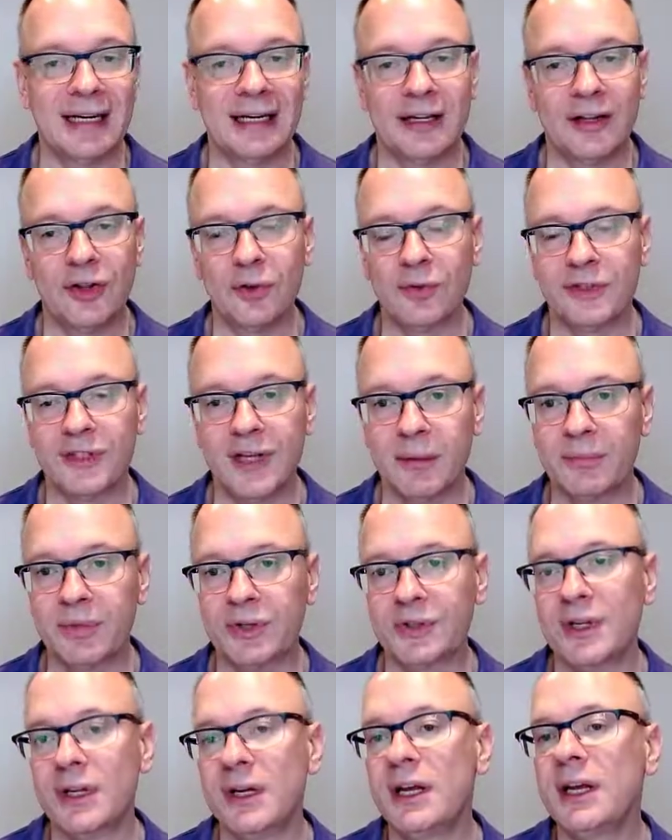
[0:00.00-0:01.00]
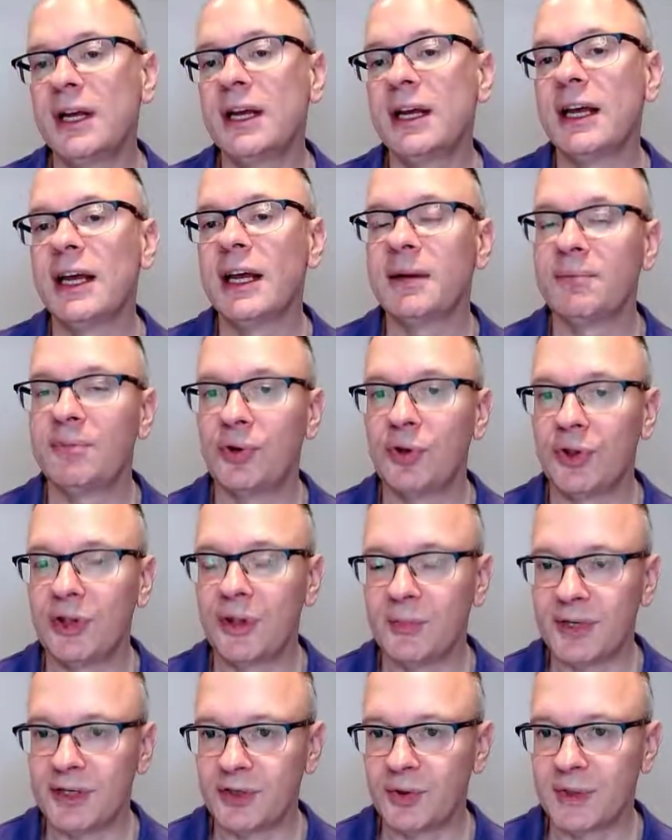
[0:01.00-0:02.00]
those numbers and put
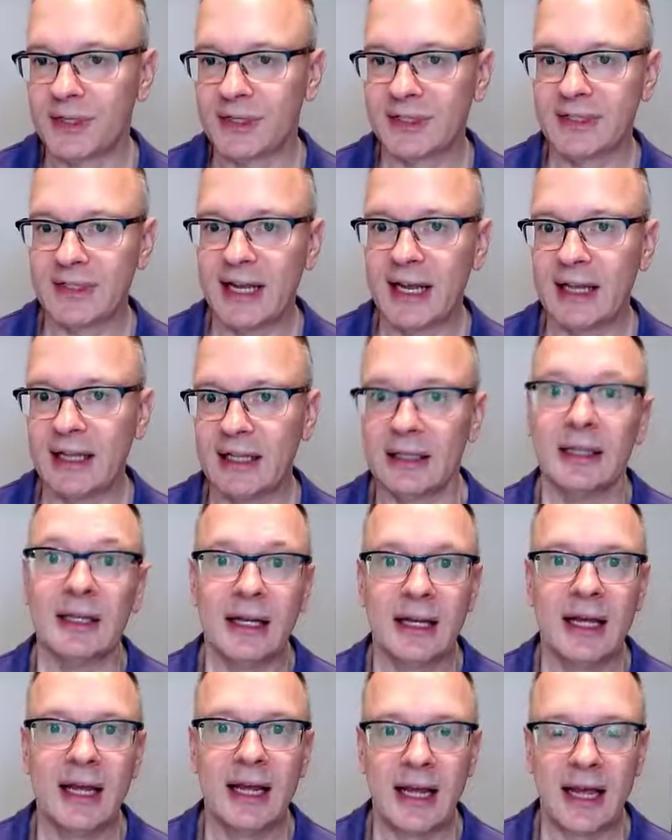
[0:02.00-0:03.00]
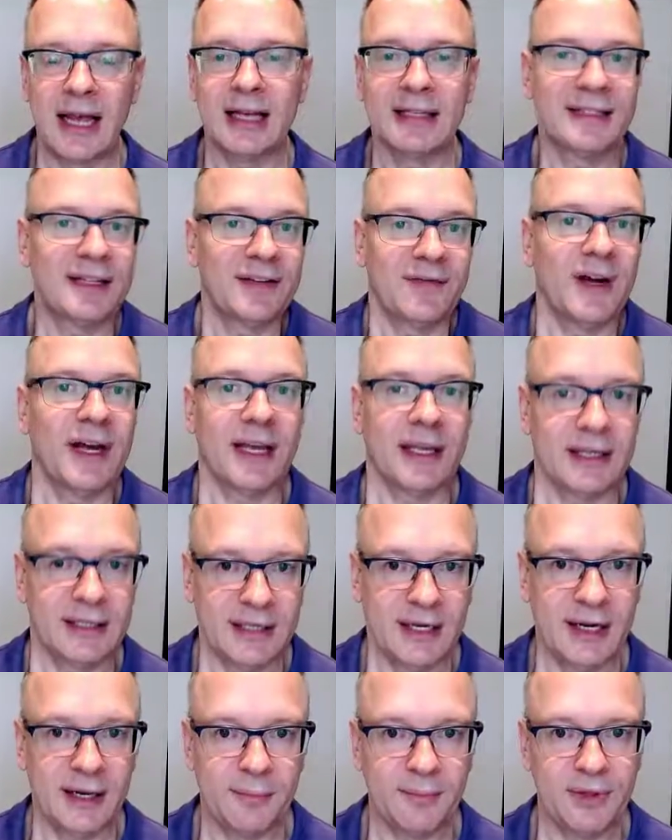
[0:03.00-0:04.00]
them into Excel as if I had
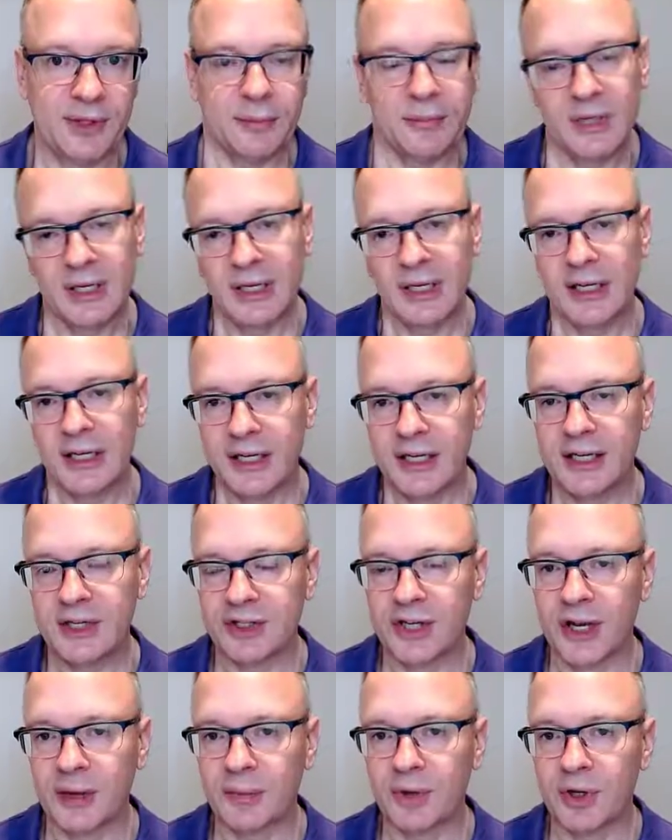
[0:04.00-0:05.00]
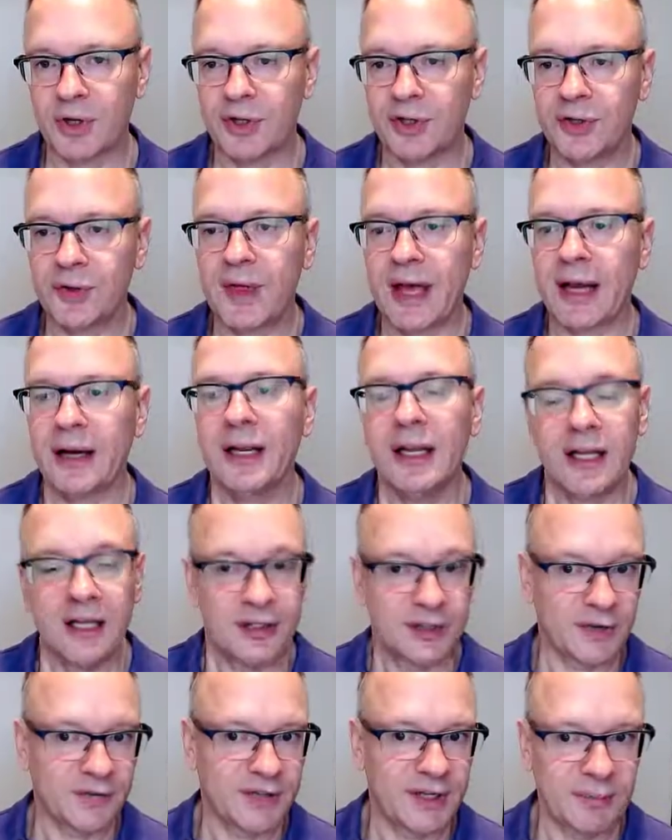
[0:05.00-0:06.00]
typed them. Here's how I'm going to do that.
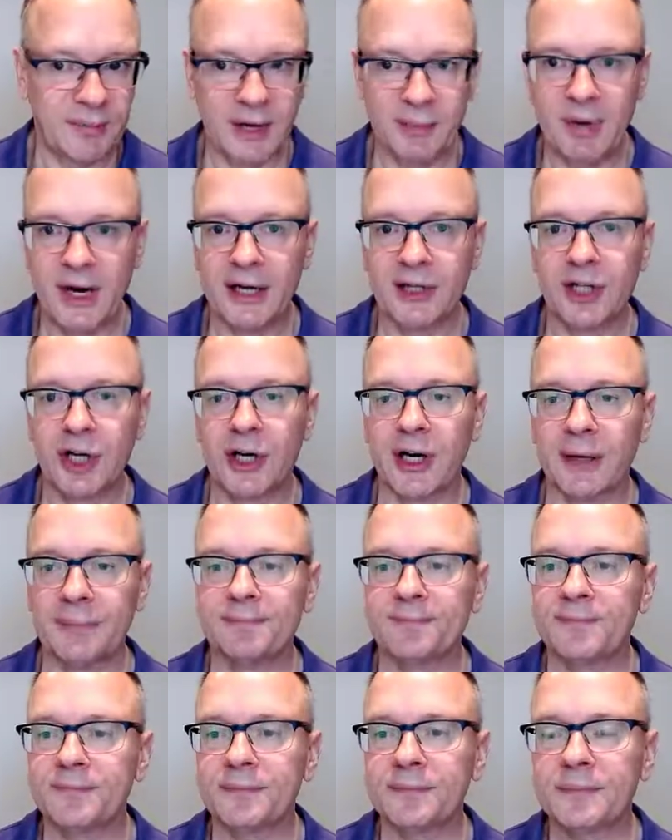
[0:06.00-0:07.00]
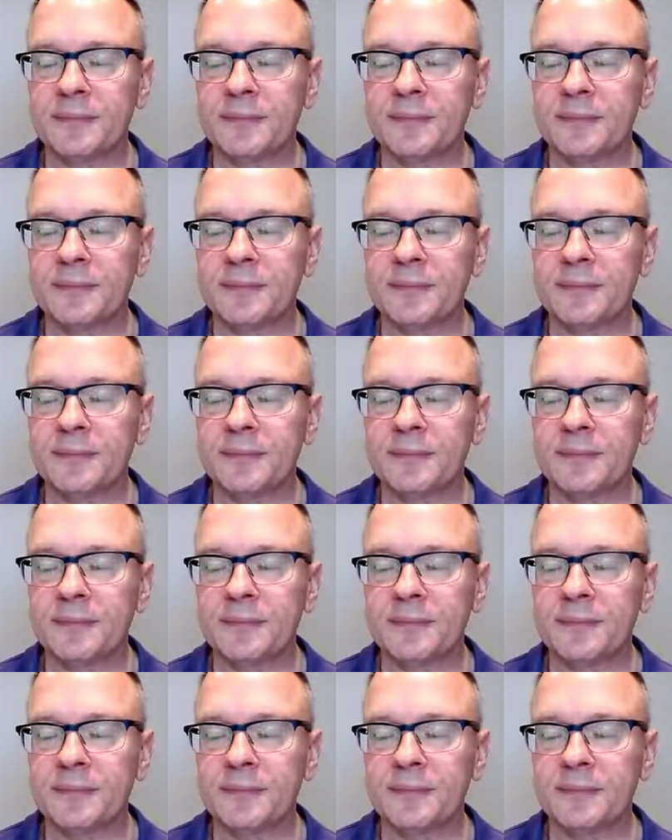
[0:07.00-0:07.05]
So I've set my pie chart up.